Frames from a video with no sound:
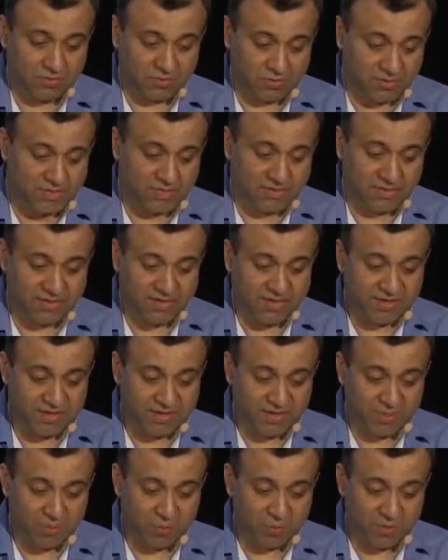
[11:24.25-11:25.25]
They
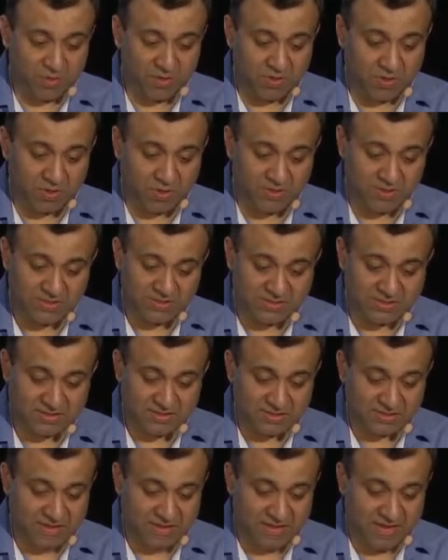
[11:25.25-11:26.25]
created the OpenWhisk,
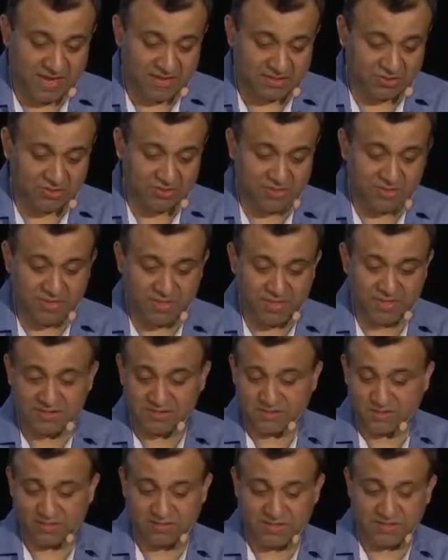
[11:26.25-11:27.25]
and they actually bring
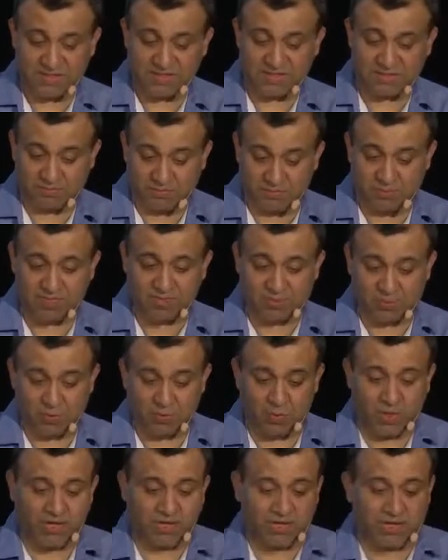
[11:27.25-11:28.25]
serverless much to a
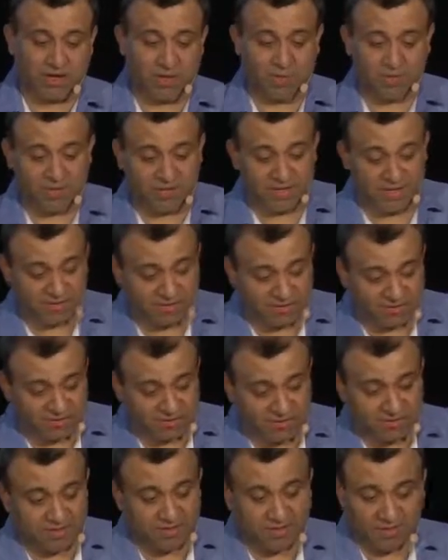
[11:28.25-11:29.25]
wider applications
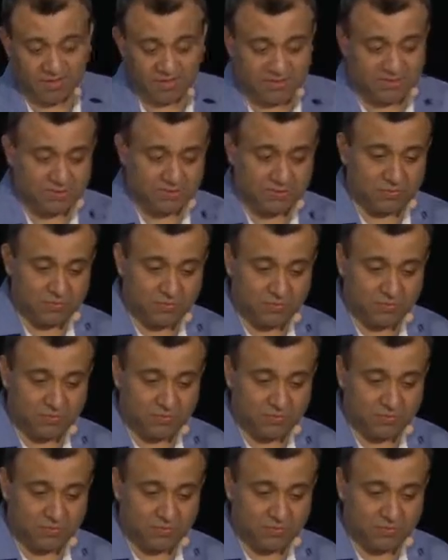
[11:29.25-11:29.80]
and developers. So